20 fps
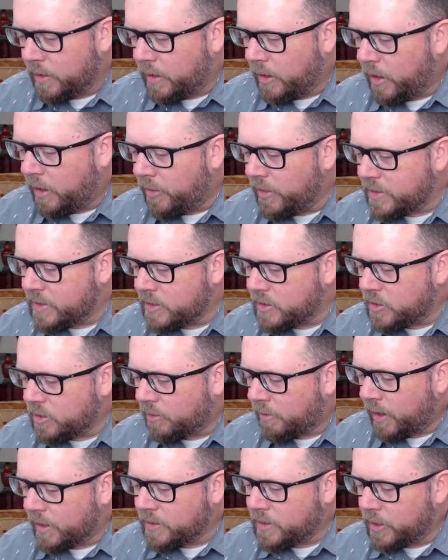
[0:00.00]
Oh, this is
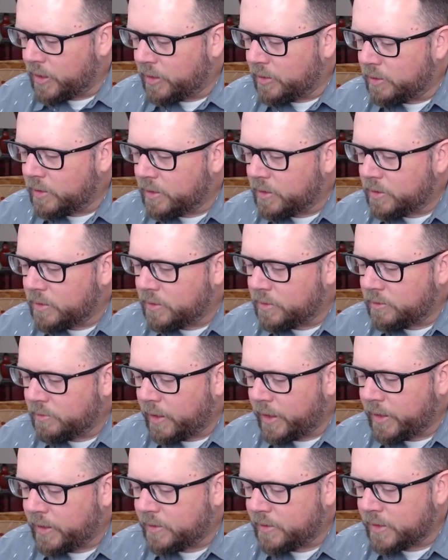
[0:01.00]
Toronto,
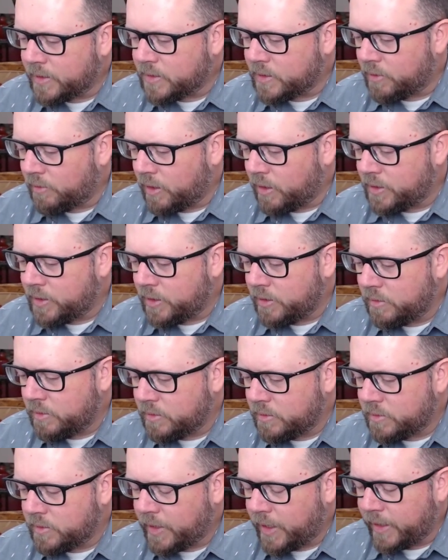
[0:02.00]
right? That's Toronto.
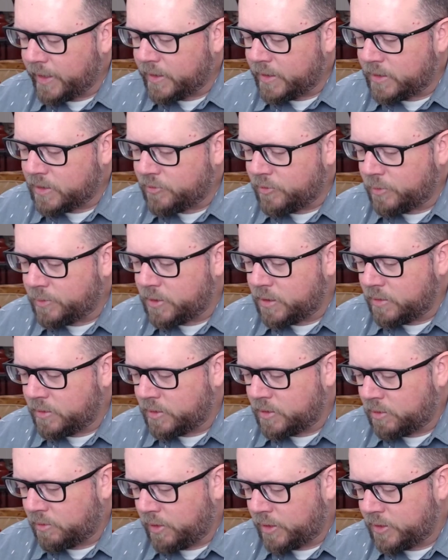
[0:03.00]
Did I get this from the
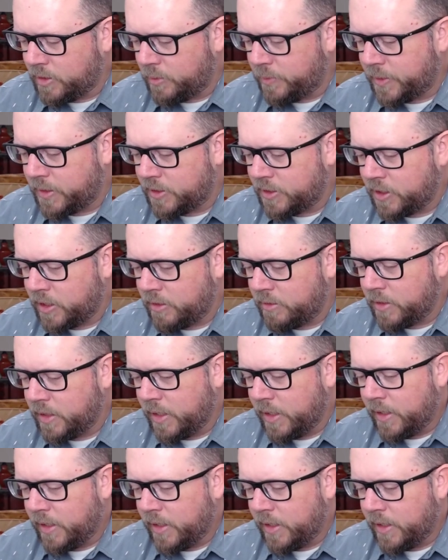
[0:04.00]
Toronto Pen Show?